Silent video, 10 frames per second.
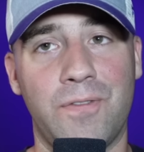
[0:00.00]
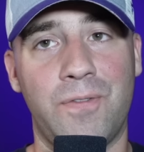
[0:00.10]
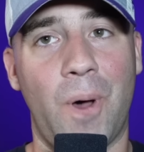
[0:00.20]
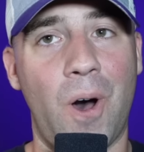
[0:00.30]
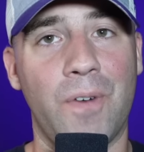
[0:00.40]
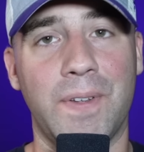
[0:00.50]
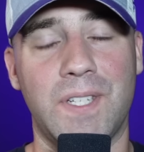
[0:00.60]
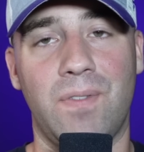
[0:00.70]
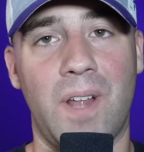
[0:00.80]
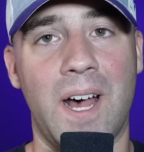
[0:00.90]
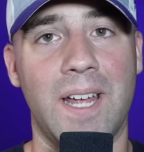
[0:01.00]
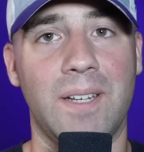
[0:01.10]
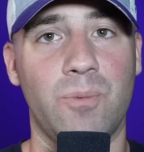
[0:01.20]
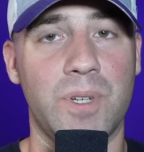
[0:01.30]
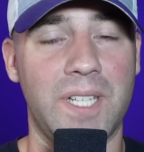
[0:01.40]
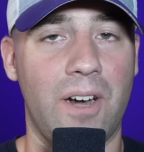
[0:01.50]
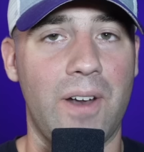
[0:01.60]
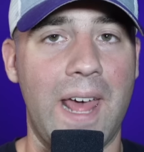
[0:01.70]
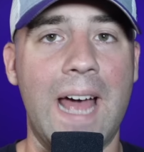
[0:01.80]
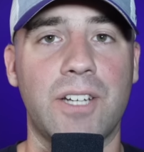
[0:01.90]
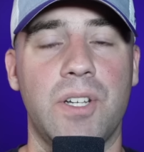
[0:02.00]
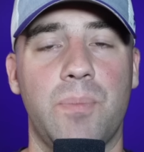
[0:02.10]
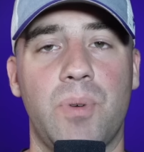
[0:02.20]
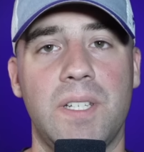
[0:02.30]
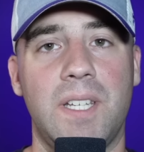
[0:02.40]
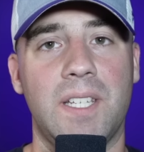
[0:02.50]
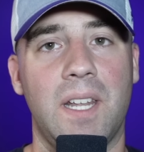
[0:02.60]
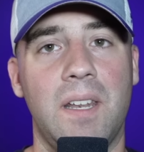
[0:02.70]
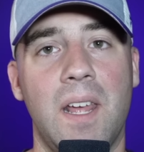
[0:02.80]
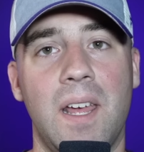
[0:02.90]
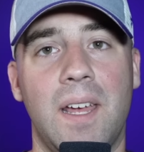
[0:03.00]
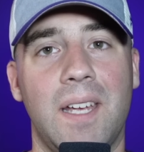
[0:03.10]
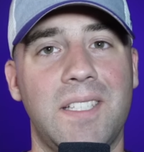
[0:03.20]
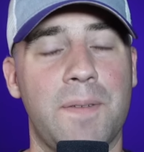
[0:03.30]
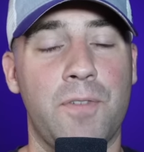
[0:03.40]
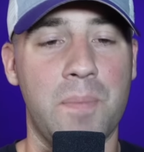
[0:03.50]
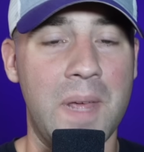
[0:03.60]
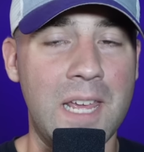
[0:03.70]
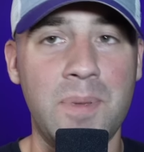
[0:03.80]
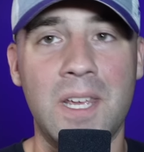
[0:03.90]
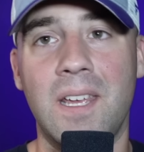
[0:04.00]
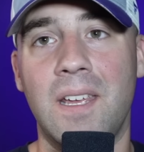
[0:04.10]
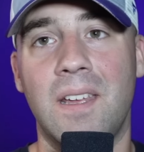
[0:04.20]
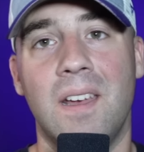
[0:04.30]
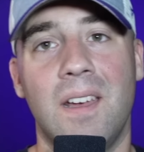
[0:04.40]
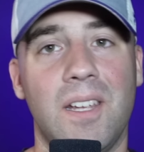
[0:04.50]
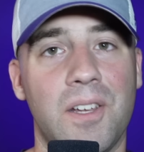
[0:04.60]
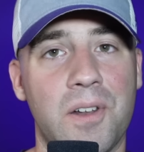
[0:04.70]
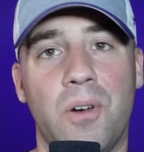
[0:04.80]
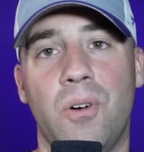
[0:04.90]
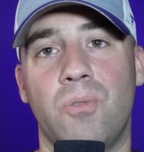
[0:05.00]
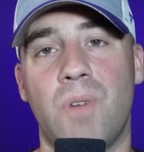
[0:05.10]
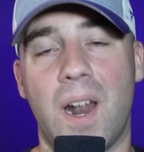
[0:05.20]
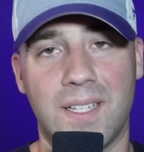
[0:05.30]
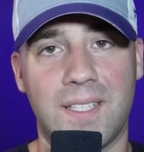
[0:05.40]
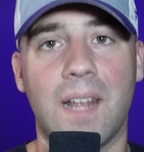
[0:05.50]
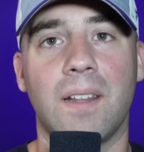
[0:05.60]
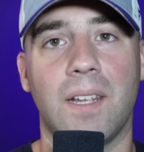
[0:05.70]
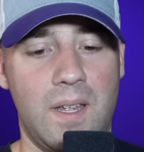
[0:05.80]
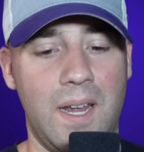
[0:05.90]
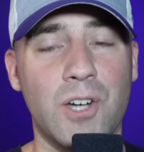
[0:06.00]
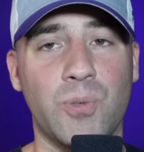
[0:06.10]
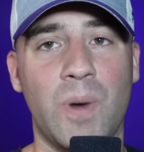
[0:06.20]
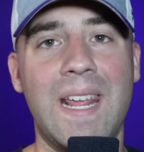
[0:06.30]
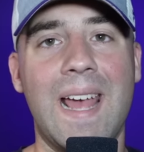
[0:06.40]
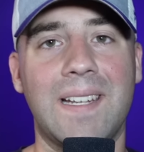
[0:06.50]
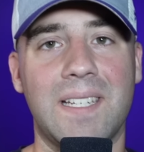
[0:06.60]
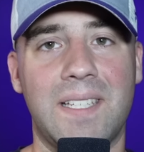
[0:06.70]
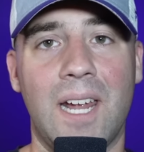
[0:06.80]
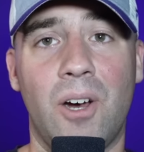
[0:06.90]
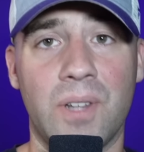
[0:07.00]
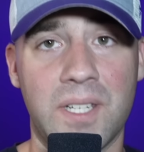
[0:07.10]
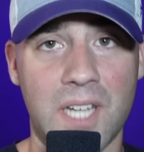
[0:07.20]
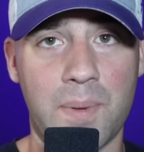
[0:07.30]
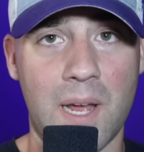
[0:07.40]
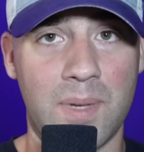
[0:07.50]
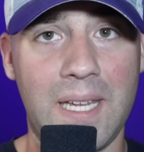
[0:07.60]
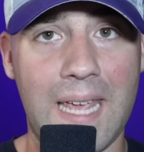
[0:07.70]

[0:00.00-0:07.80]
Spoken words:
of the offensive line was in on the action in preseason, except for maybe, you know, Ronnie Stanley. Here's what he had to say on this upcoming